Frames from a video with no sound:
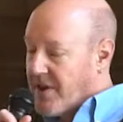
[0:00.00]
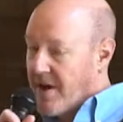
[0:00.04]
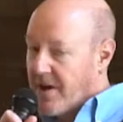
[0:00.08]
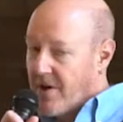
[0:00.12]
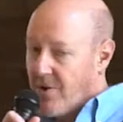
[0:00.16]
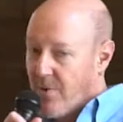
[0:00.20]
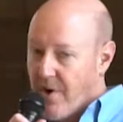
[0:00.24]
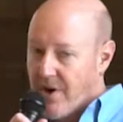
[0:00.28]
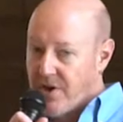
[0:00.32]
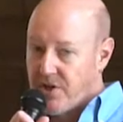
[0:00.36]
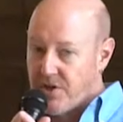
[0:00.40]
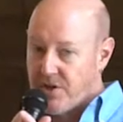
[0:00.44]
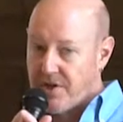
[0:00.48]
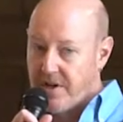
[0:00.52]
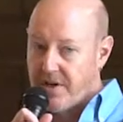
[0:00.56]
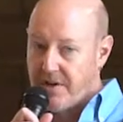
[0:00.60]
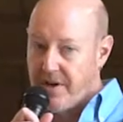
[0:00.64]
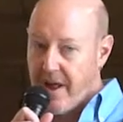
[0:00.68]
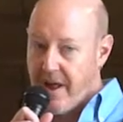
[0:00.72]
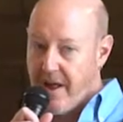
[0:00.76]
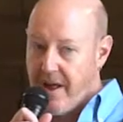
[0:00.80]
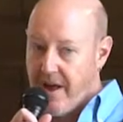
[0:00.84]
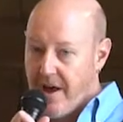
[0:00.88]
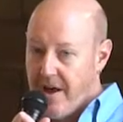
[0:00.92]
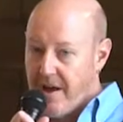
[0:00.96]
that question,
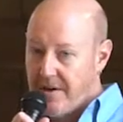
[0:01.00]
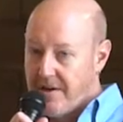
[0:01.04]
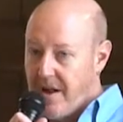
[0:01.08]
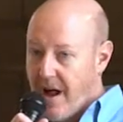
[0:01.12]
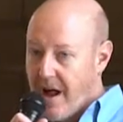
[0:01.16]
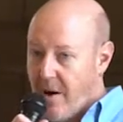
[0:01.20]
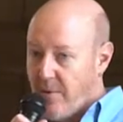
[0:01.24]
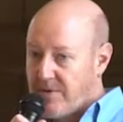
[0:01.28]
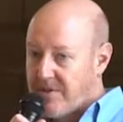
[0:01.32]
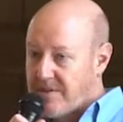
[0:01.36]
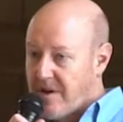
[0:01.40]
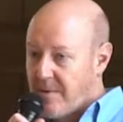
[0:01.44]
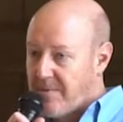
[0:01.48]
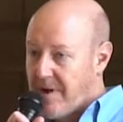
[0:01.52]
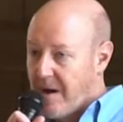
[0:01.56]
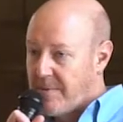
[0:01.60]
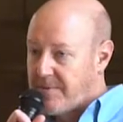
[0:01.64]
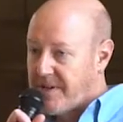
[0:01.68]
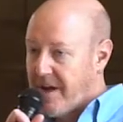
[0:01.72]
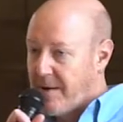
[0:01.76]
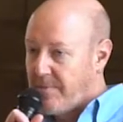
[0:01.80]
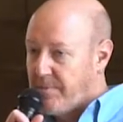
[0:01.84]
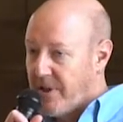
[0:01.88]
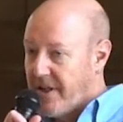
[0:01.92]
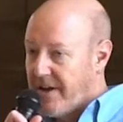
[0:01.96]
and I would
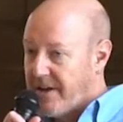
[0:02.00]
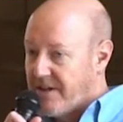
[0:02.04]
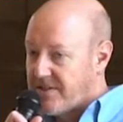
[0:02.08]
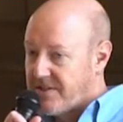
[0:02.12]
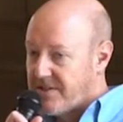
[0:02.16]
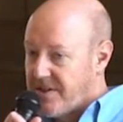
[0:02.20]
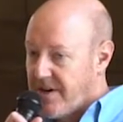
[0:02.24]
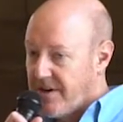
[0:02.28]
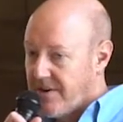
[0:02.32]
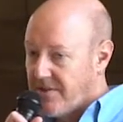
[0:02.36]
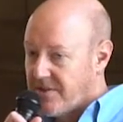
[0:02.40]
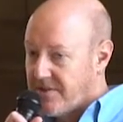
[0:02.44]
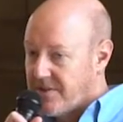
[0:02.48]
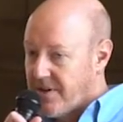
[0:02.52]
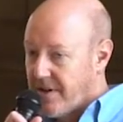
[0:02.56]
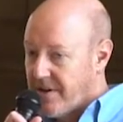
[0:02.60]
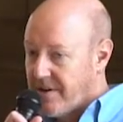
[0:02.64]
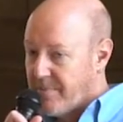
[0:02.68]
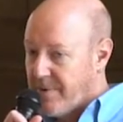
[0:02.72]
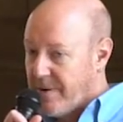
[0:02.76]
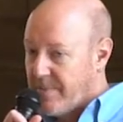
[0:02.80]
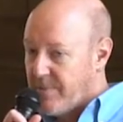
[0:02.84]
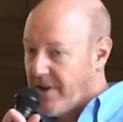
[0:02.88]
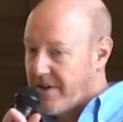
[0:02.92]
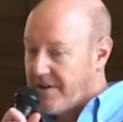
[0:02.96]
sometimes get blank stares,
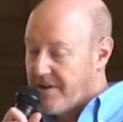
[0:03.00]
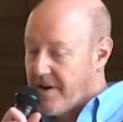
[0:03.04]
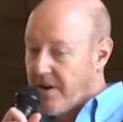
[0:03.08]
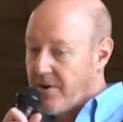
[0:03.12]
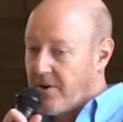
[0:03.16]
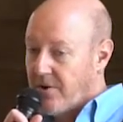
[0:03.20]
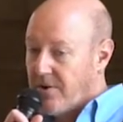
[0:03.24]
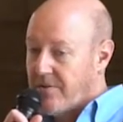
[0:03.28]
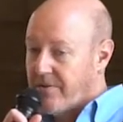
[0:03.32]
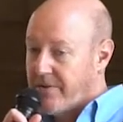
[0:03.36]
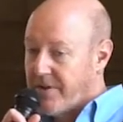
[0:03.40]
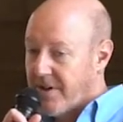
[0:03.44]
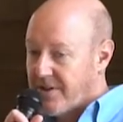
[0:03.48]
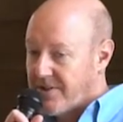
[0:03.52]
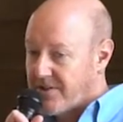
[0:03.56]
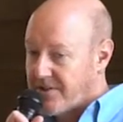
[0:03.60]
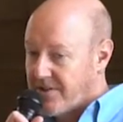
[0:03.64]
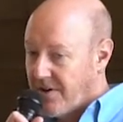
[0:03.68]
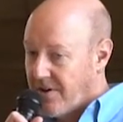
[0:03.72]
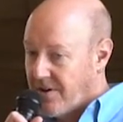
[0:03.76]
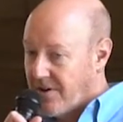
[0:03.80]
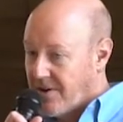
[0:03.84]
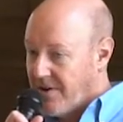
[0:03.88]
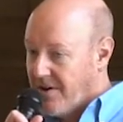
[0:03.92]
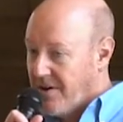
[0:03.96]
like people had not heard of
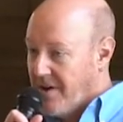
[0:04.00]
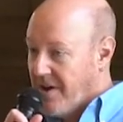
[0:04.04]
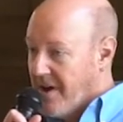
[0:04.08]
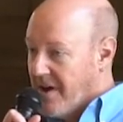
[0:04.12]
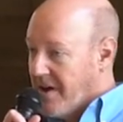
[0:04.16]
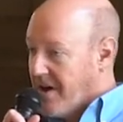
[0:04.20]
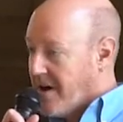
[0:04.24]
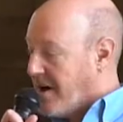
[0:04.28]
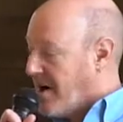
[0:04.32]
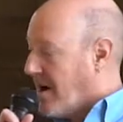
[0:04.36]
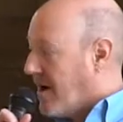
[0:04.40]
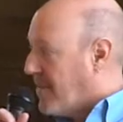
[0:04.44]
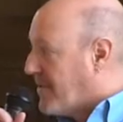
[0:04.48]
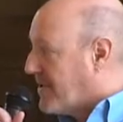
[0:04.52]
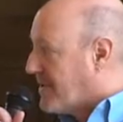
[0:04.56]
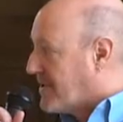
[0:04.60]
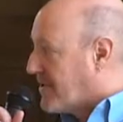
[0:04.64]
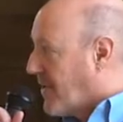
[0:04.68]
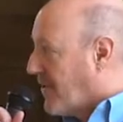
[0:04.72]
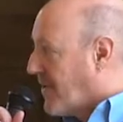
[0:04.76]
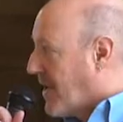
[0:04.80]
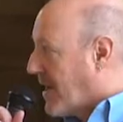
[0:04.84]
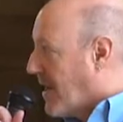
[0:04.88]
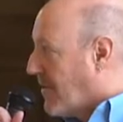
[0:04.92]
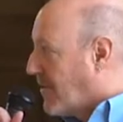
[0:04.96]
Kickstarter. Um, and
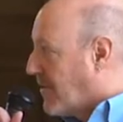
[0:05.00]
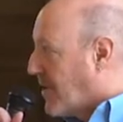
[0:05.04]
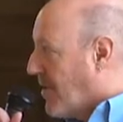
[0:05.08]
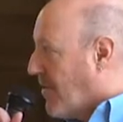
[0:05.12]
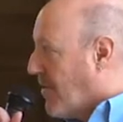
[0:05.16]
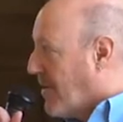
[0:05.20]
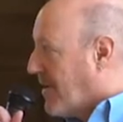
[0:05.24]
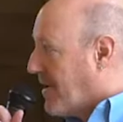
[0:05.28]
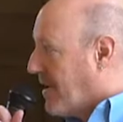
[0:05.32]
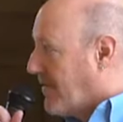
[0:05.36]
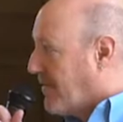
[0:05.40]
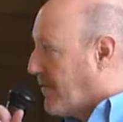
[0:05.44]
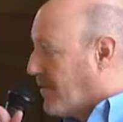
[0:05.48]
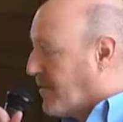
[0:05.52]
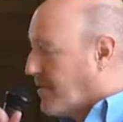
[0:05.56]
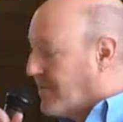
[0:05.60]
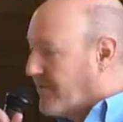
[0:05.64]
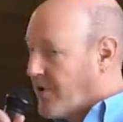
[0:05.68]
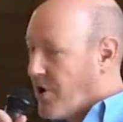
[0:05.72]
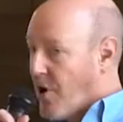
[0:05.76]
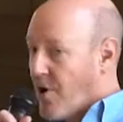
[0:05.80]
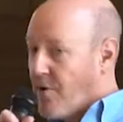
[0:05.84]
so then I would go on, and hear heard of